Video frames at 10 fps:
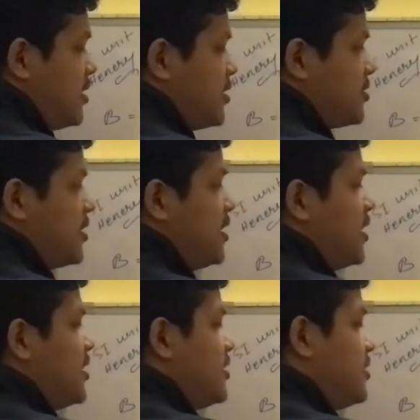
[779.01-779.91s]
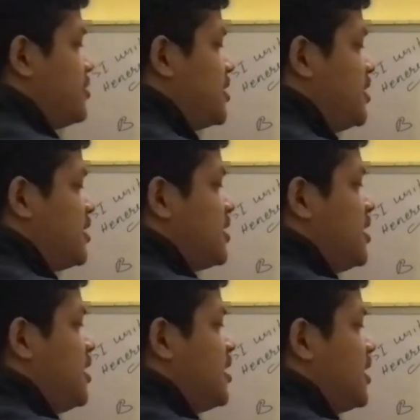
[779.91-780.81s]
So here you see
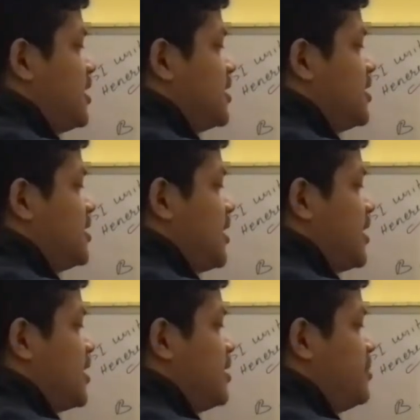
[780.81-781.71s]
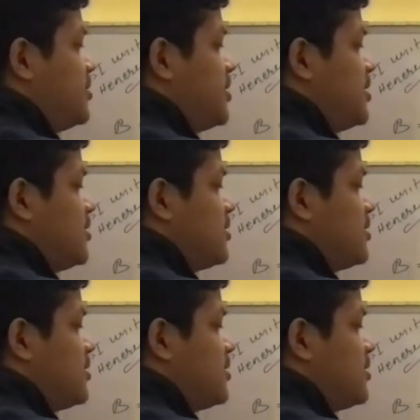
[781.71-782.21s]
theta is the angle between